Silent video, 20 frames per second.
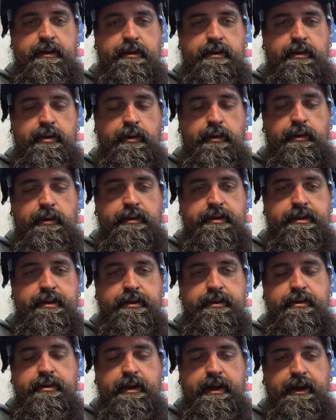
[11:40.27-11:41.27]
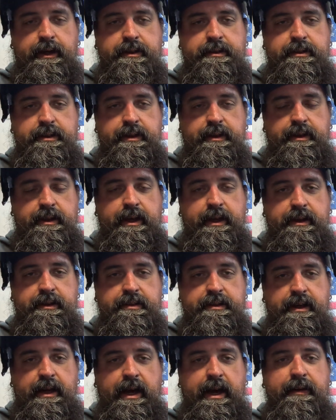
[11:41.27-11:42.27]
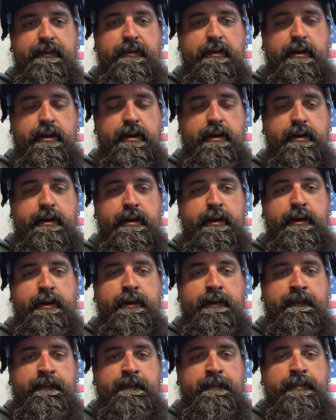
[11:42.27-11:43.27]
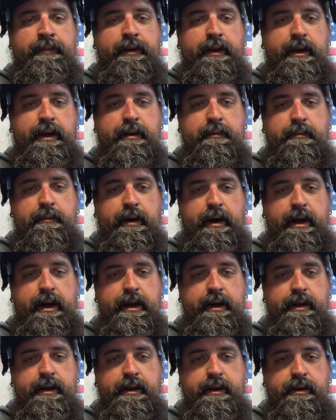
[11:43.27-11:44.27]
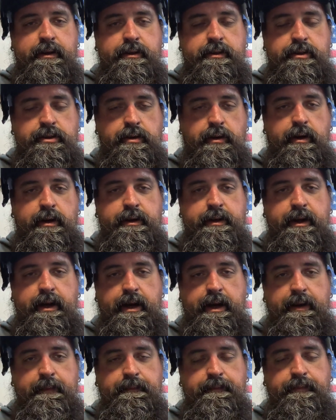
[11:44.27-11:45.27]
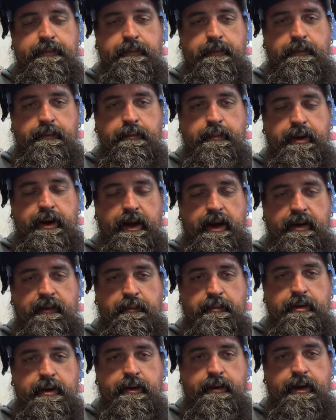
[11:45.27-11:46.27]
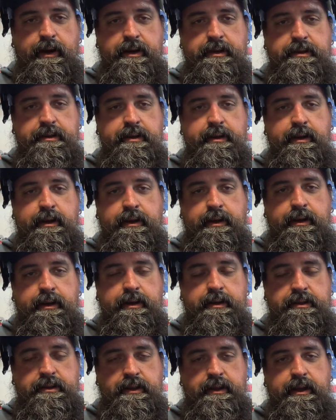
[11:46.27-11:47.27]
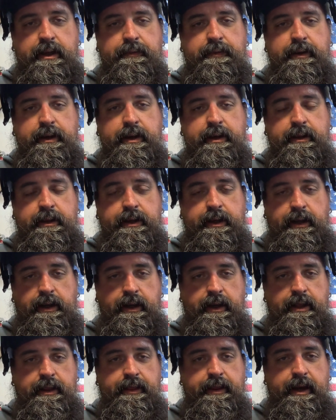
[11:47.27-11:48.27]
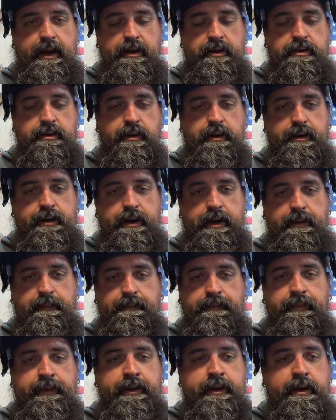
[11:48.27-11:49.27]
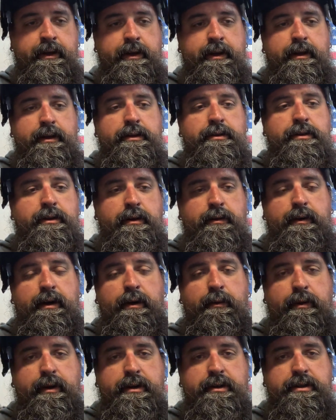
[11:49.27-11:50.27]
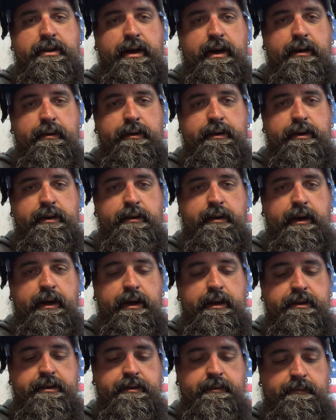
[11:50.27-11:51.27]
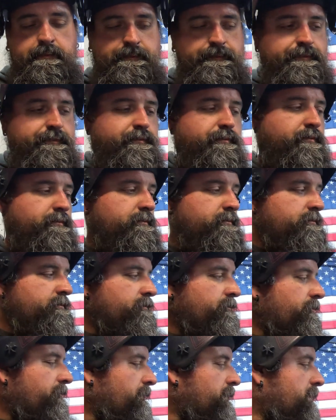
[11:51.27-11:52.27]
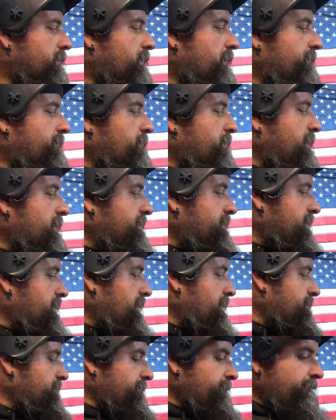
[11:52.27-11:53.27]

tools and tricks and things that I've learned in my short time, but I have progressed significantly in that short time. So I want to share with you guys. Enough about that.